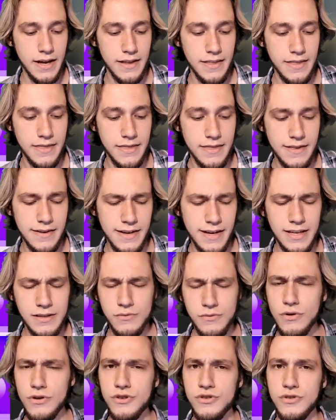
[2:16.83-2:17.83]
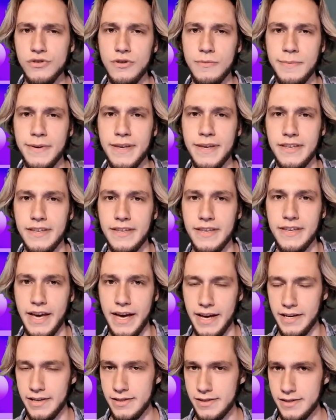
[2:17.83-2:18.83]
And the answer should be
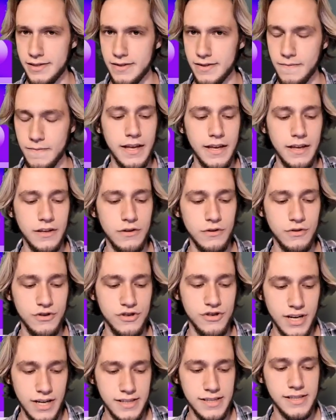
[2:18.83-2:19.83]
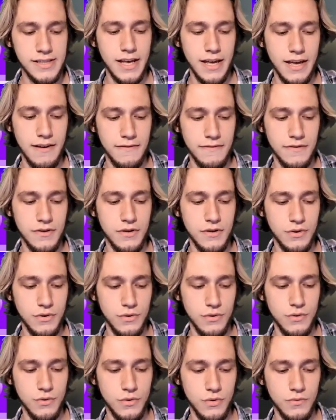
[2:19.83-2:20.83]
yes. You just have
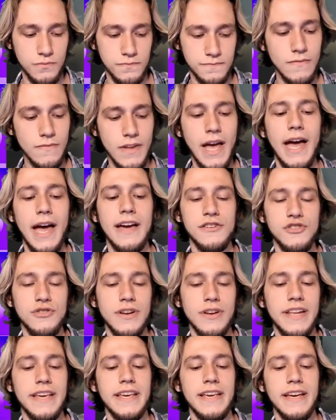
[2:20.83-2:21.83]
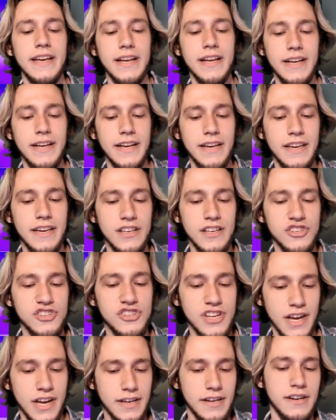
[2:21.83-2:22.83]
to actually
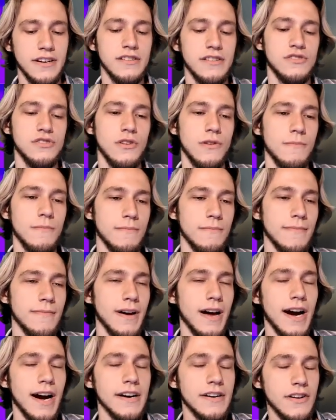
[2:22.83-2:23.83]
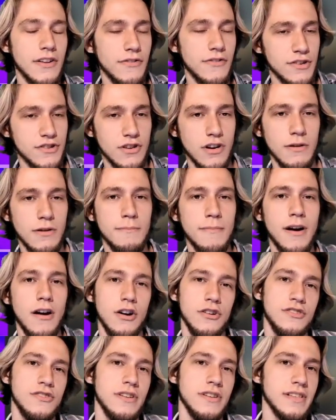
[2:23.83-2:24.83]
inject some artificial
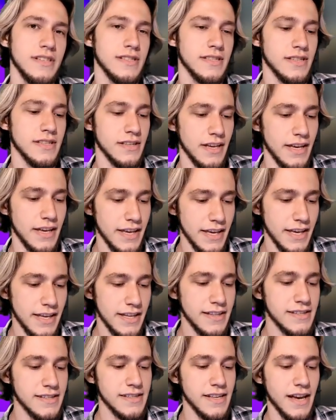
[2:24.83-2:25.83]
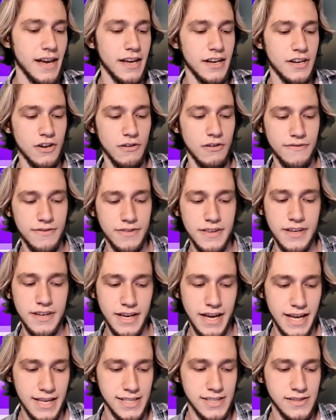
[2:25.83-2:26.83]
margins inside of the
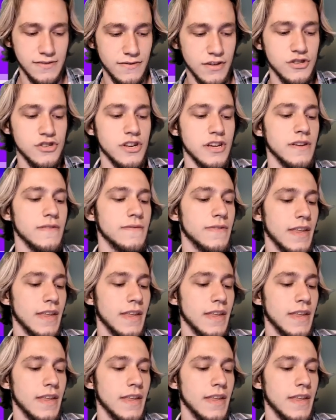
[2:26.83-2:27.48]
S V G